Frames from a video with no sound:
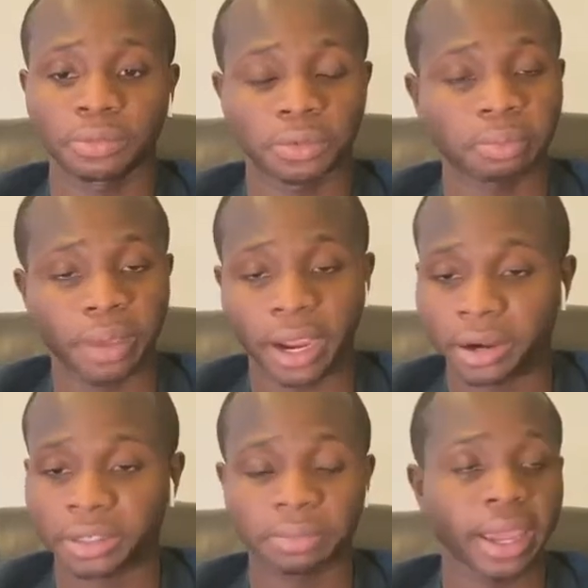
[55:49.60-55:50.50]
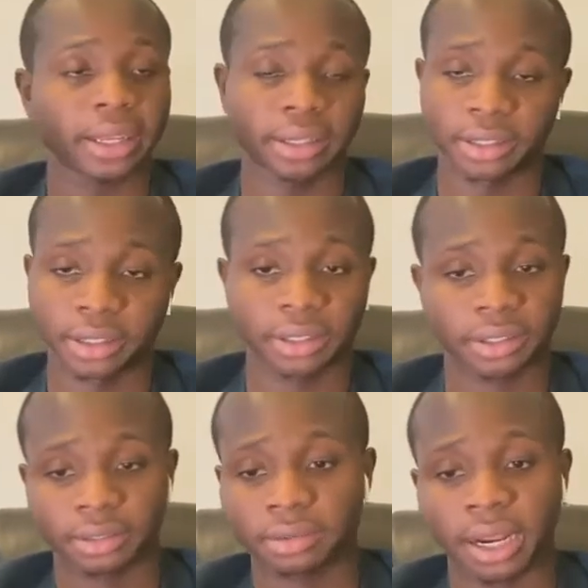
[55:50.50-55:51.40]
repairs,
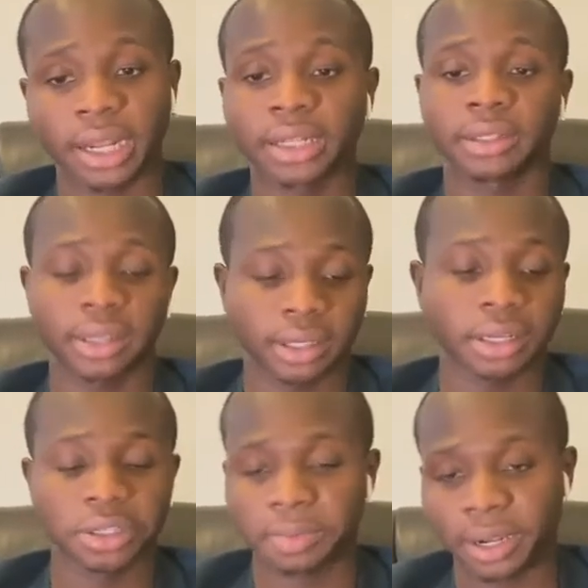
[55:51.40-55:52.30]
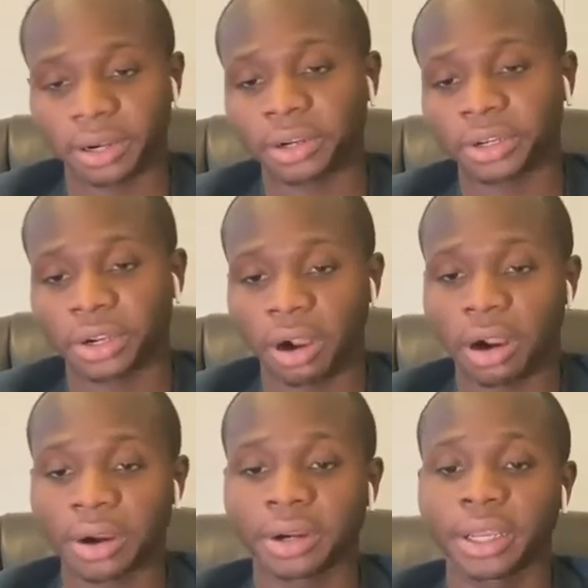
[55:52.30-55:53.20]
maintenance, right? Anything that you're spending on your
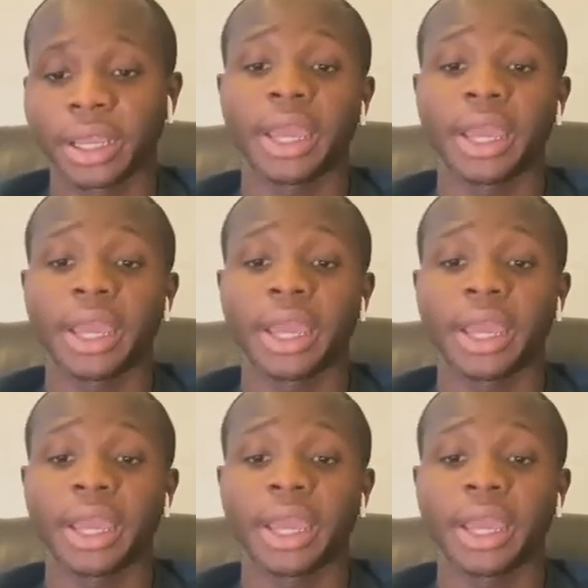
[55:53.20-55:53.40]
car.